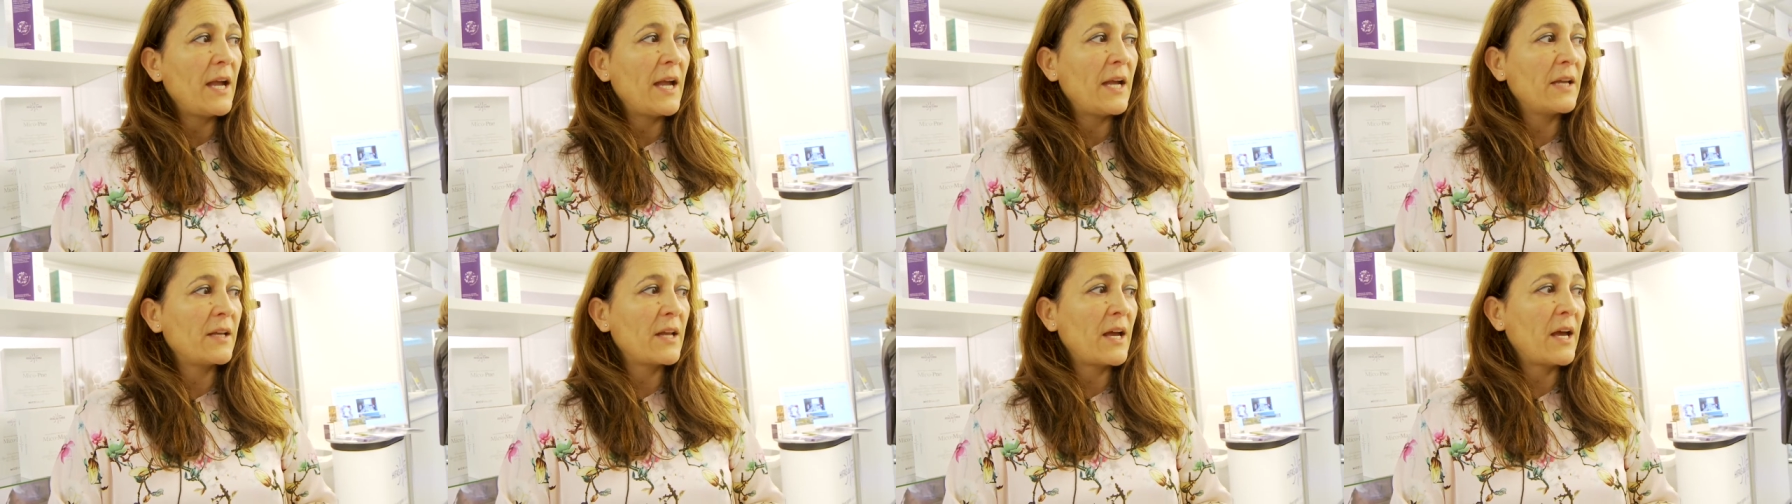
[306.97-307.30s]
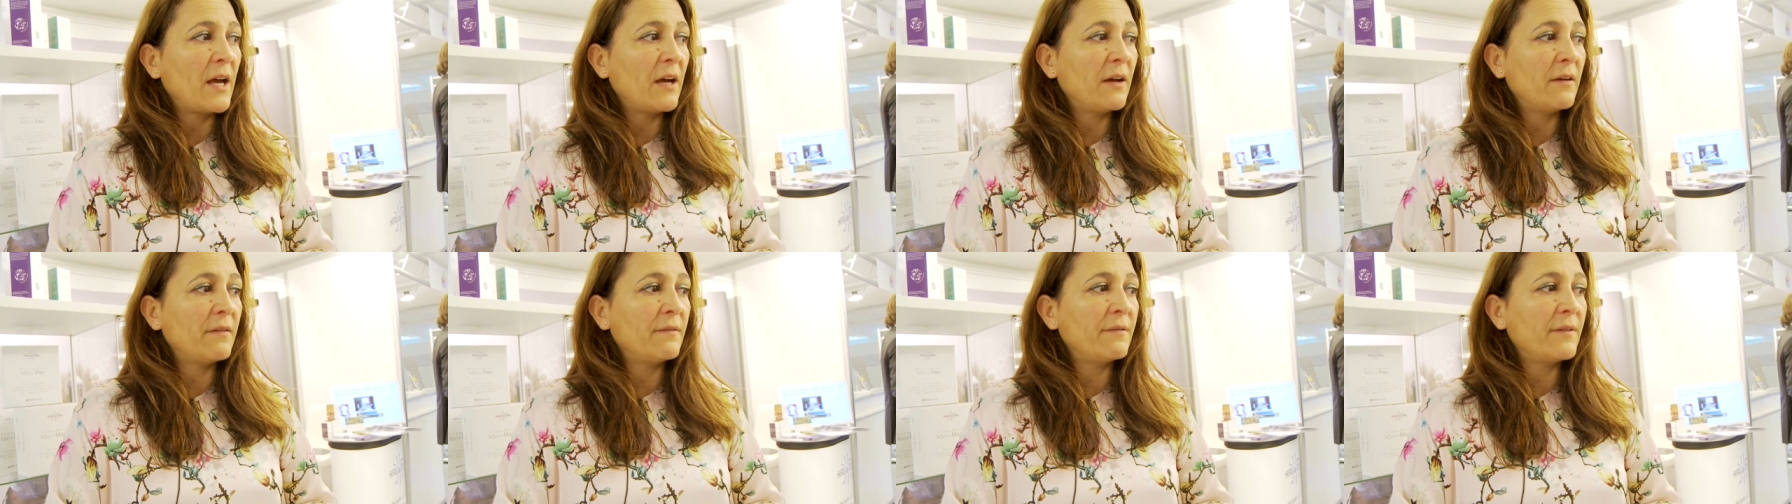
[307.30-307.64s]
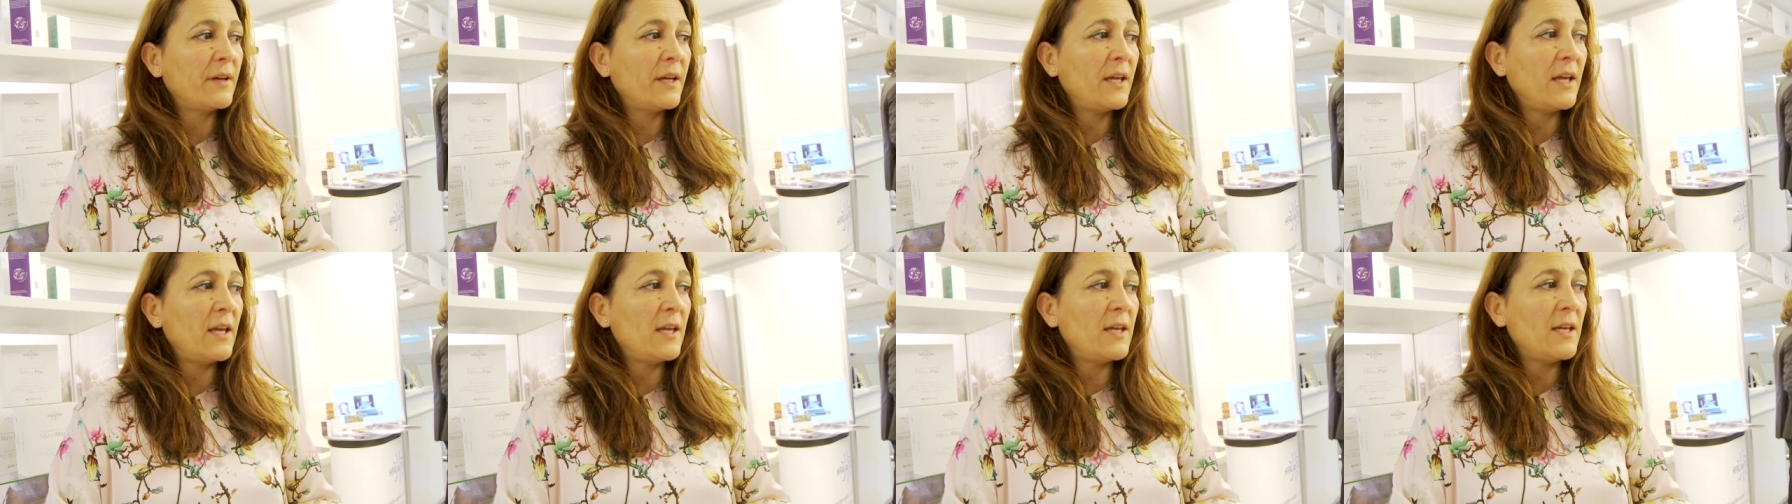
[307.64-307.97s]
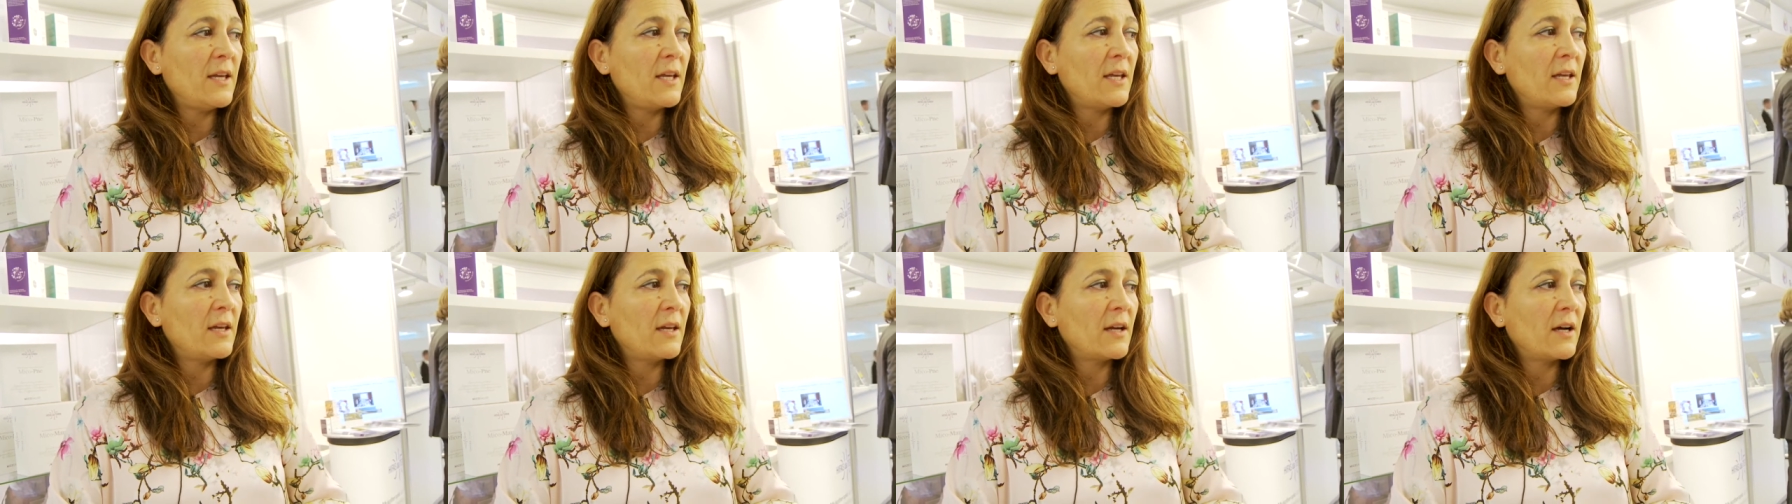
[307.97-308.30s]
and have
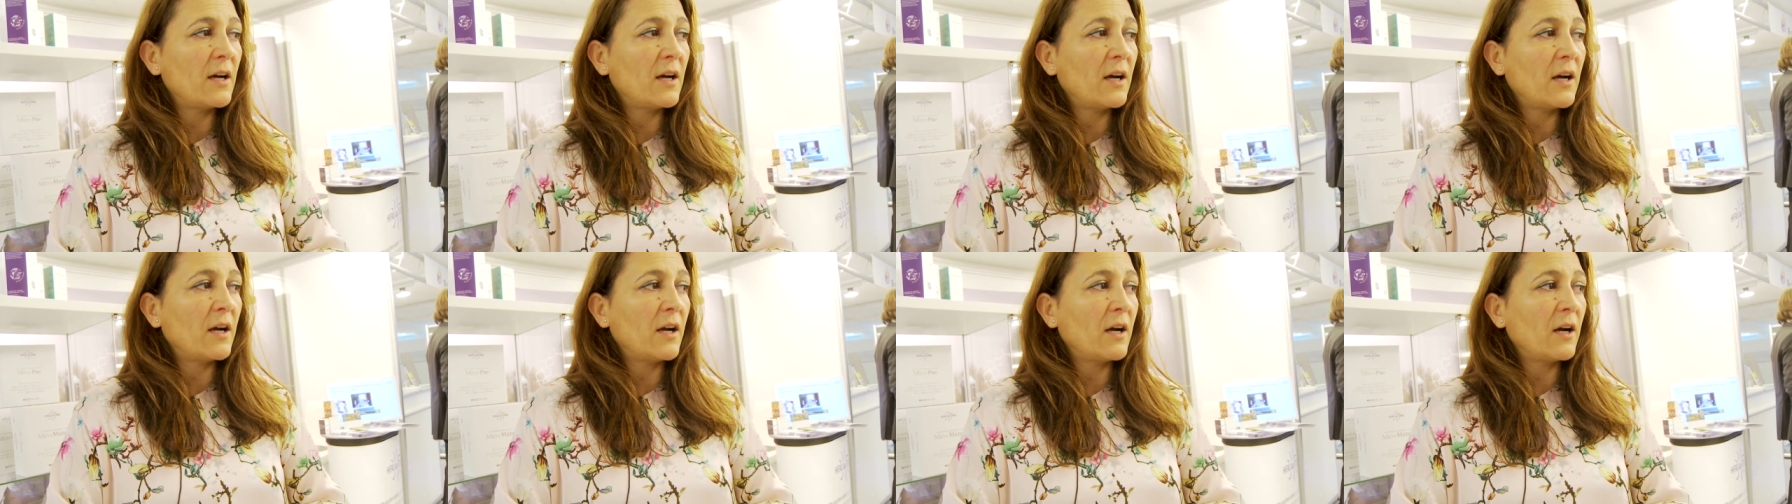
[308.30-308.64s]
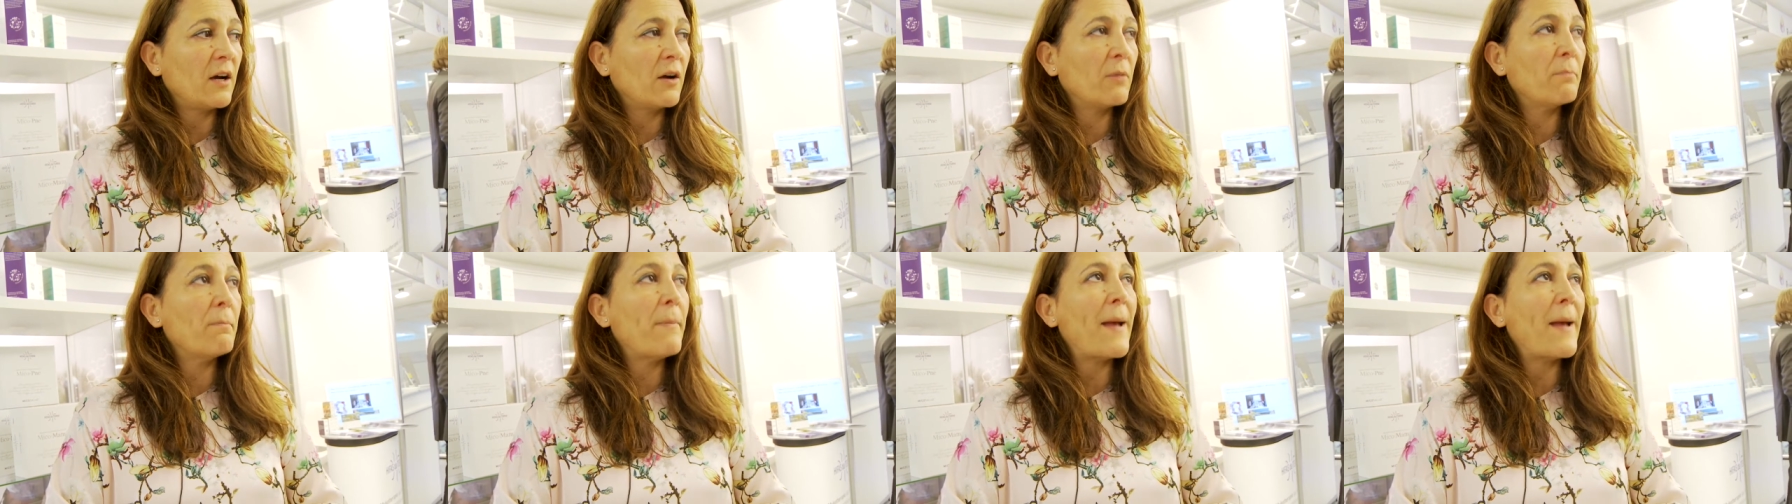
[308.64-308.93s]
a uh,